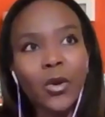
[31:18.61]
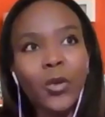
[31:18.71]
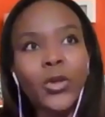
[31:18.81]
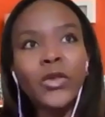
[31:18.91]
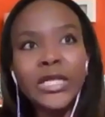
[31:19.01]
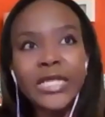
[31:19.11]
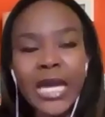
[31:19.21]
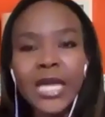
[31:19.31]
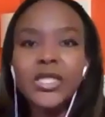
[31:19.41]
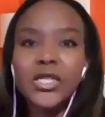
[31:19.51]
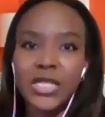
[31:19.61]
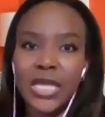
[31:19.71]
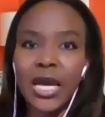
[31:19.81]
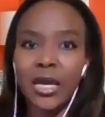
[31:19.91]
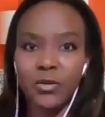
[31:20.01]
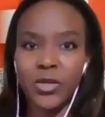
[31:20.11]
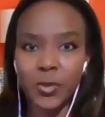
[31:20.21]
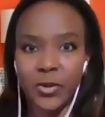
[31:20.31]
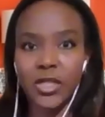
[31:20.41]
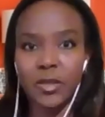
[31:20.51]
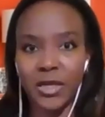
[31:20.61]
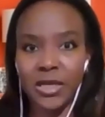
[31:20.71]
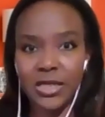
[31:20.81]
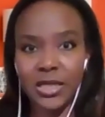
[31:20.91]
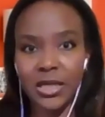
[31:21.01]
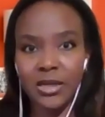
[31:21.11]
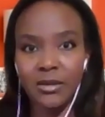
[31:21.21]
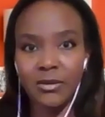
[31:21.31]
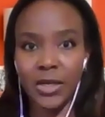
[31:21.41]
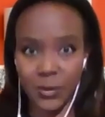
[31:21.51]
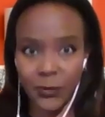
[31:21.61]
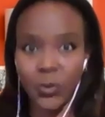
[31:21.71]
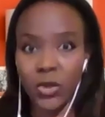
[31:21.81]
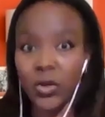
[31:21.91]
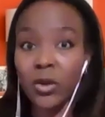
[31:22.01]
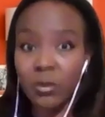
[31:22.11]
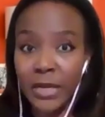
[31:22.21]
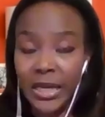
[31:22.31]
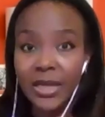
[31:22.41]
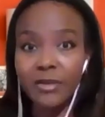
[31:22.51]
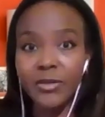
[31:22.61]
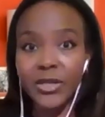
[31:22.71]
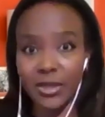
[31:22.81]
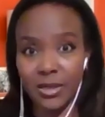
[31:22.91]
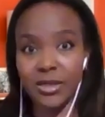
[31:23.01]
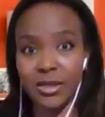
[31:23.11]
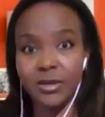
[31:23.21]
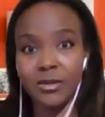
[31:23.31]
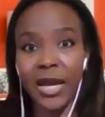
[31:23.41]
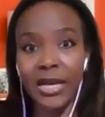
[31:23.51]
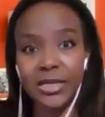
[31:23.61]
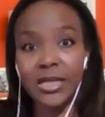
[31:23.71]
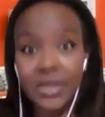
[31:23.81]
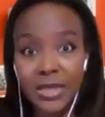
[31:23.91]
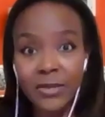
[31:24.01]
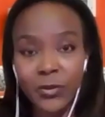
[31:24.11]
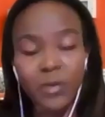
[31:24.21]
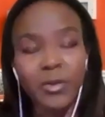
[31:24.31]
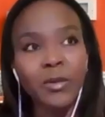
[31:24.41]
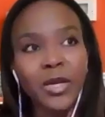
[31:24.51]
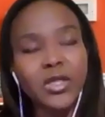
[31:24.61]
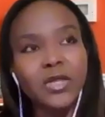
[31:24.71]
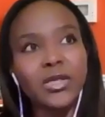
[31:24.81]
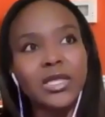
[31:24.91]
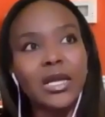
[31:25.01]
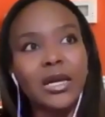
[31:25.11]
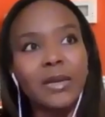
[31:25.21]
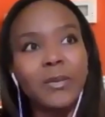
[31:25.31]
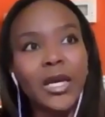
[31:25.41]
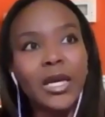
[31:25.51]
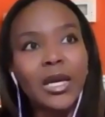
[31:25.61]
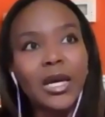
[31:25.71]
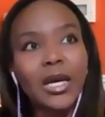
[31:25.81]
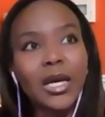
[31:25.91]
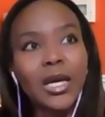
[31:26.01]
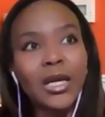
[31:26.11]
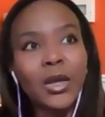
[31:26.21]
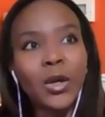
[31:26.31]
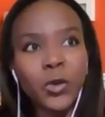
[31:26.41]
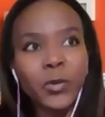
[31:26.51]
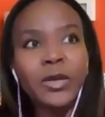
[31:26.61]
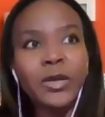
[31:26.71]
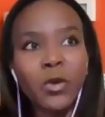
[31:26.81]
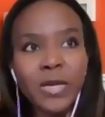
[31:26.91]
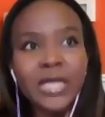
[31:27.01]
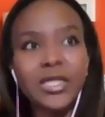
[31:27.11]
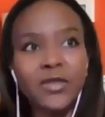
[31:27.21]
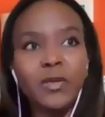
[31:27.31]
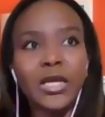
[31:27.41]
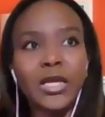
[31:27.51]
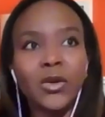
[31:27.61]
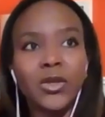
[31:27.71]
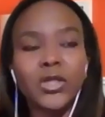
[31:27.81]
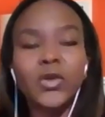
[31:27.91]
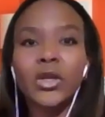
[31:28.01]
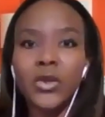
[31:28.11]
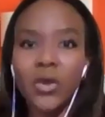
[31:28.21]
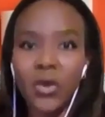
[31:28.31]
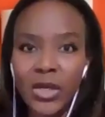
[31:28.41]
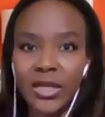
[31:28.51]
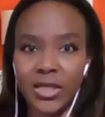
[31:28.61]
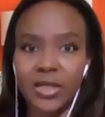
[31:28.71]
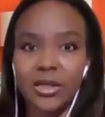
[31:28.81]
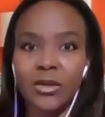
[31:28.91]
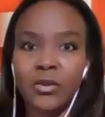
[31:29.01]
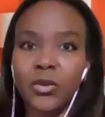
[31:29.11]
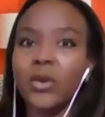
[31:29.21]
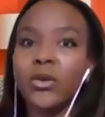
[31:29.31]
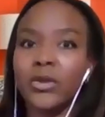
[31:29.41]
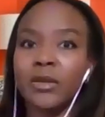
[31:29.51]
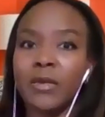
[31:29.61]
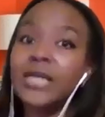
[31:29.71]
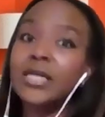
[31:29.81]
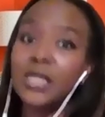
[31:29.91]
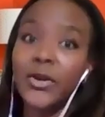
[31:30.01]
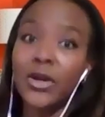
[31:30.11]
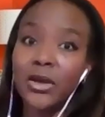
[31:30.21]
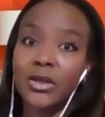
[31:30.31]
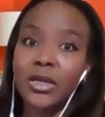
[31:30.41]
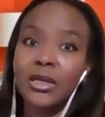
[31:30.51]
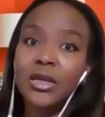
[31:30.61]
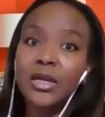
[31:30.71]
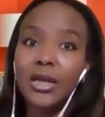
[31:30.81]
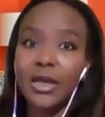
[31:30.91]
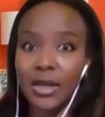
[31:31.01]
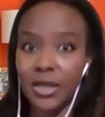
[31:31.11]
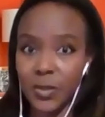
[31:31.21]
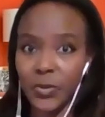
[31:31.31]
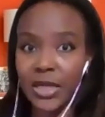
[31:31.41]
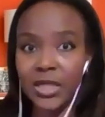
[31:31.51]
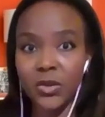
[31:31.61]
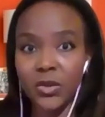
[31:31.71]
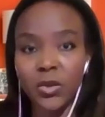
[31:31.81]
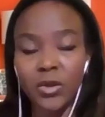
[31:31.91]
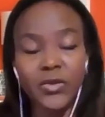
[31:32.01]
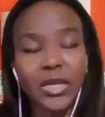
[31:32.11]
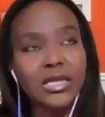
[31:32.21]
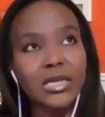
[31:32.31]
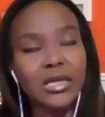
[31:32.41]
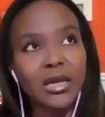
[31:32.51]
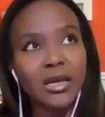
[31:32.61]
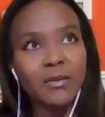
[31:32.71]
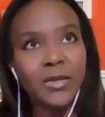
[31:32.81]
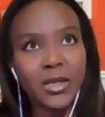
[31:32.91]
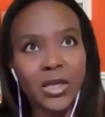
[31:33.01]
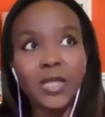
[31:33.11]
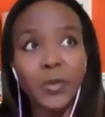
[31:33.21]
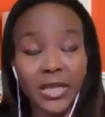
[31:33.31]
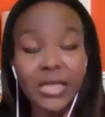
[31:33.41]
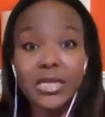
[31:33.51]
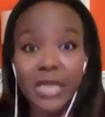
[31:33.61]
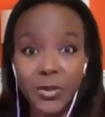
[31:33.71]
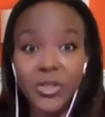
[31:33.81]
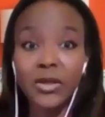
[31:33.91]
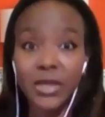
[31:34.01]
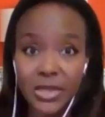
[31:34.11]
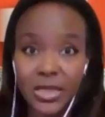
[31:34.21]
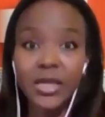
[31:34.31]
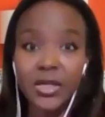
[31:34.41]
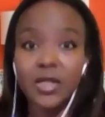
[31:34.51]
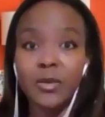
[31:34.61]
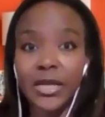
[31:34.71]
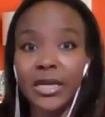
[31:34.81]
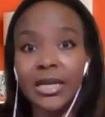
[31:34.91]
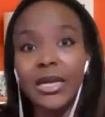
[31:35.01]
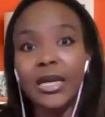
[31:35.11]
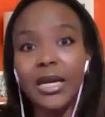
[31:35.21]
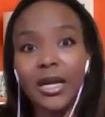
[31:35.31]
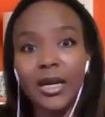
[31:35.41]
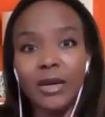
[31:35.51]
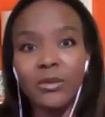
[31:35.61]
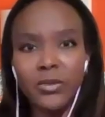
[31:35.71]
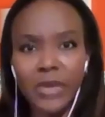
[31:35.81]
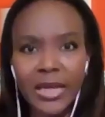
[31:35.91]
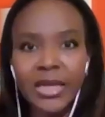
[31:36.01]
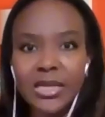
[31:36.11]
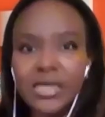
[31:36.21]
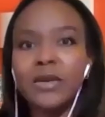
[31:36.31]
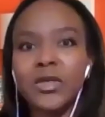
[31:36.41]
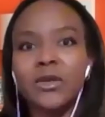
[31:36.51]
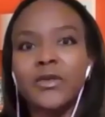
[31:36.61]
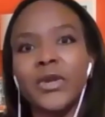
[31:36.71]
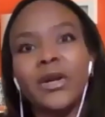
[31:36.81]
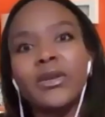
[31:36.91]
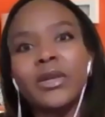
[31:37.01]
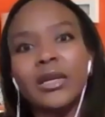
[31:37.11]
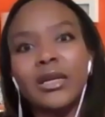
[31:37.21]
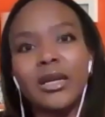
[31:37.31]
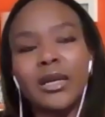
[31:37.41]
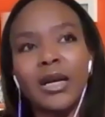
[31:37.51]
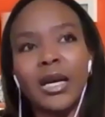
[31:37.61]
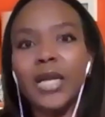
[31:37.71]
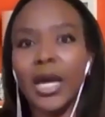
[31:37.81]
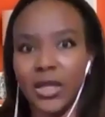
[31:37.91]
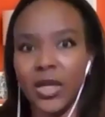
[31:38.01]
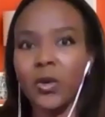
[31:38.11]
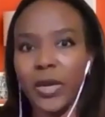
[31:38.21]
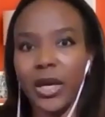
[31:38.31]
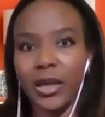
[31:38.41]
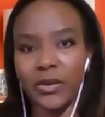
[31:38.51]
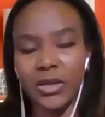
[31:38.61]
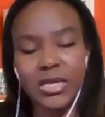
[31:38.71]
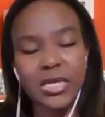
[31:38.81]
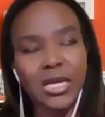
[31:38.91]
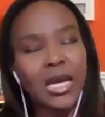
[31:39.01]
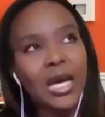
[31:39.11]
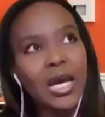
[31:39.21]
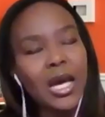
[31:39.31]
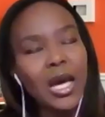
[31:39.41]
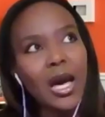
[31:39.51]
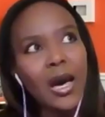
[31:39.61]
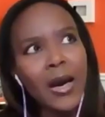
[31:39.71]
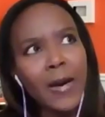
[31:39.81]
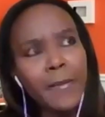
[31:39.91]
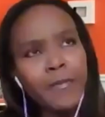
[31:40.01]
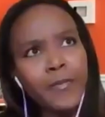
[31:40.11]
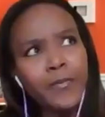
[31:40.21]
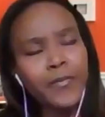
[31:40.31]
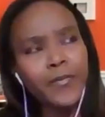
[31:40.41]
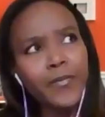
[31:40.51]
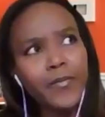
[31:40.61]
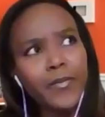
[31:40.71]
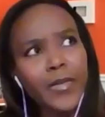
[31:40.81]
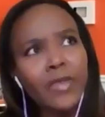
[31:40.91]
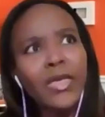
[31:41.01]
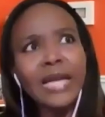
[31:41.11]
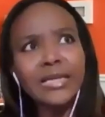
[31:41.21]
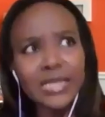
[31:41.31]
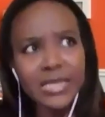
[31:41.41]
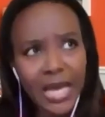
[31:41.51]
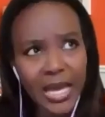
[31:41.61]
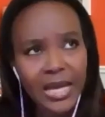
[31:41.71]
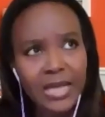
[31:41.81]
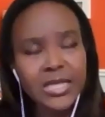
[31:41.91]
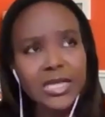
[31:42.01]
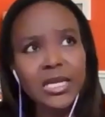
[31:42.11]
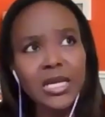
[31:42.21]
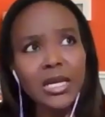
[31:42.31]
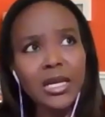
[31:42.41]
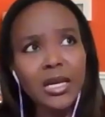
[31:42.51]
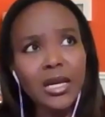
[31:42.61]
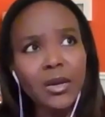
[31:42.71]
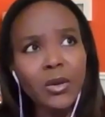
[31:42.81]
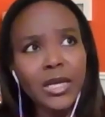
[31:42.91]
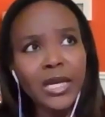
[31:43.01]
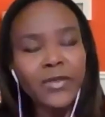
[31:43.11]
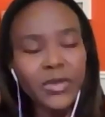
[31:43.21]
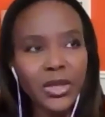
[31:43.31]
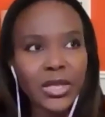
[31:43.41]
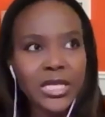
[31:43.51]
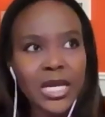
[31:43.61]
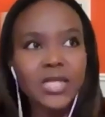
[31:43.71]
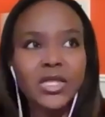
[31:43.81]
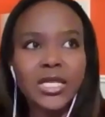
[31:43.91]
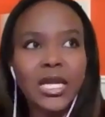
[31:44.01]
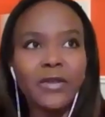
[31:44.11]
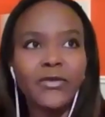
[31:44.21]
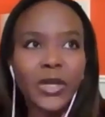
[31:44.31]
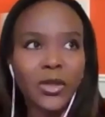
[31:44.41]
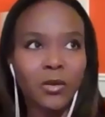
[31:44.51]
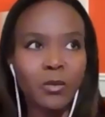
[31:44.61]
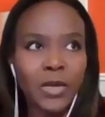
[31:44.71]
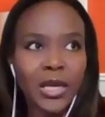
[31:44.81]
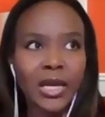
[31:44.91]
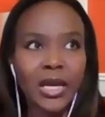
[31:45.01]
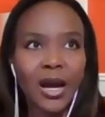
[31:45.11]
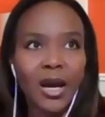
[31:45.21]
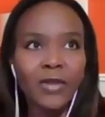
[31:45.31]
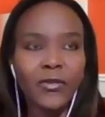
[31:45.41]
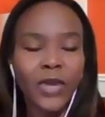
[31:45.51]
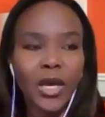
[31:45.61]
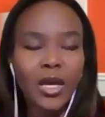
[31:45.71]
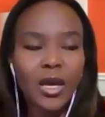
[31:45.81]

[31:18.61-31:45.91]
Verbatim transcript: although the day-to-day -day responsibility has fallen on me because Max does live with me most of the time, it would be remiss of me not to acknowledge the role that Max's father uh, has played in all of this. Um, you know, he's been exceptional, continues to be uh, a really exceptional father uh, and, and co-parent. Um, that said, given that the day-to-day -day fell on me, I've